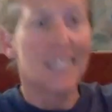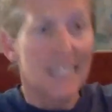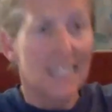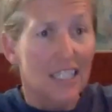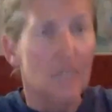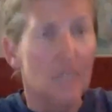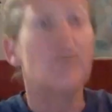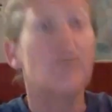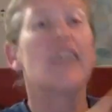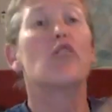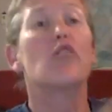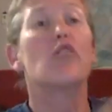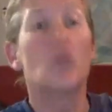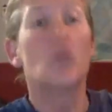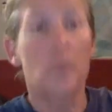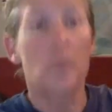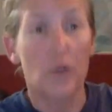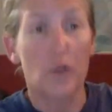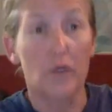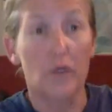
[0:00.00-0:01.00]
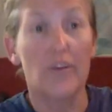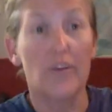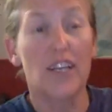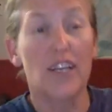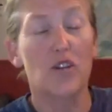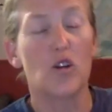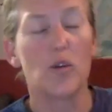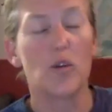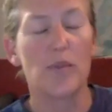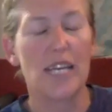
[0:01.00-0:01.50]
record upon
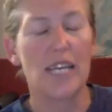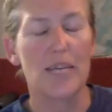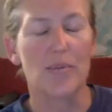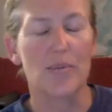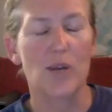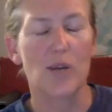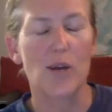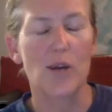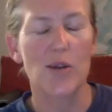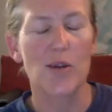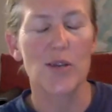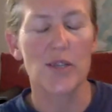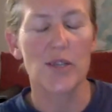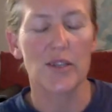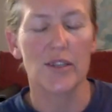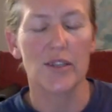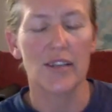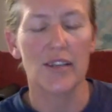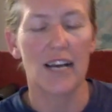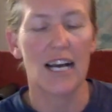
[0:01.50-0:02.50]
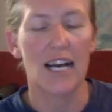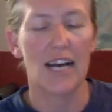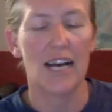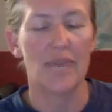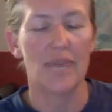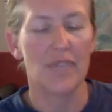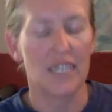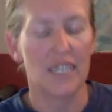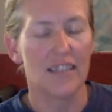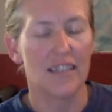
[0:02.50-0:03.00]
record being broken
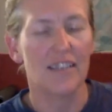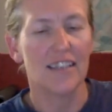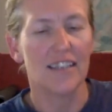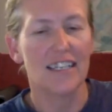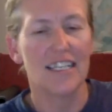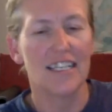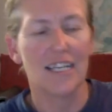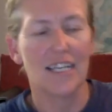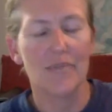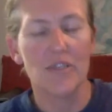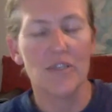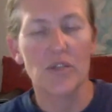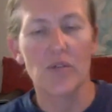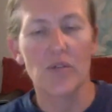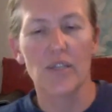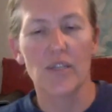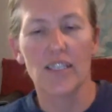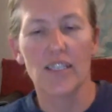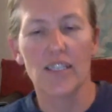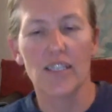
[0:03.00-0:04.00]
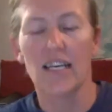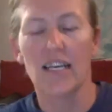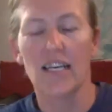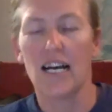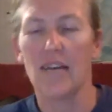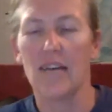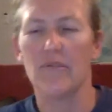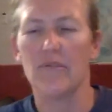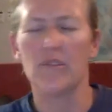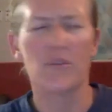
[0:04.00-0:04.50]
in the lead up to it.
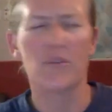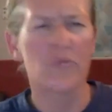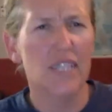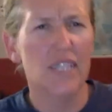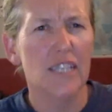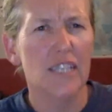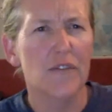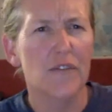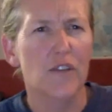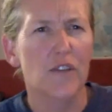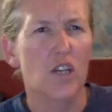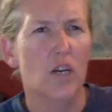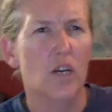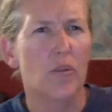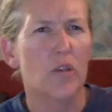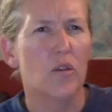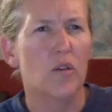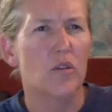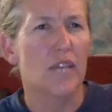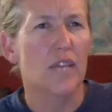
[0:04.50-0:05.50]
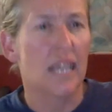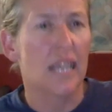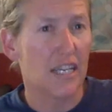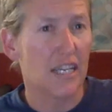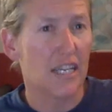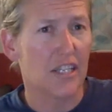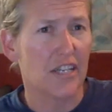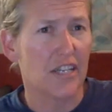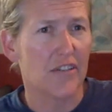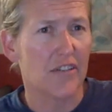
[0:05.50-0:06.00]
It was really phenomenal, the
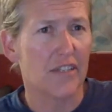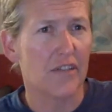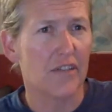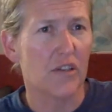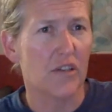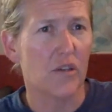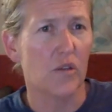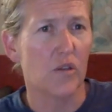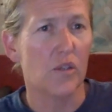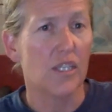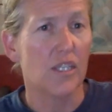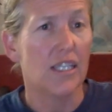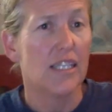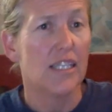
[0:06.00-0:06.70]
engineering of it all.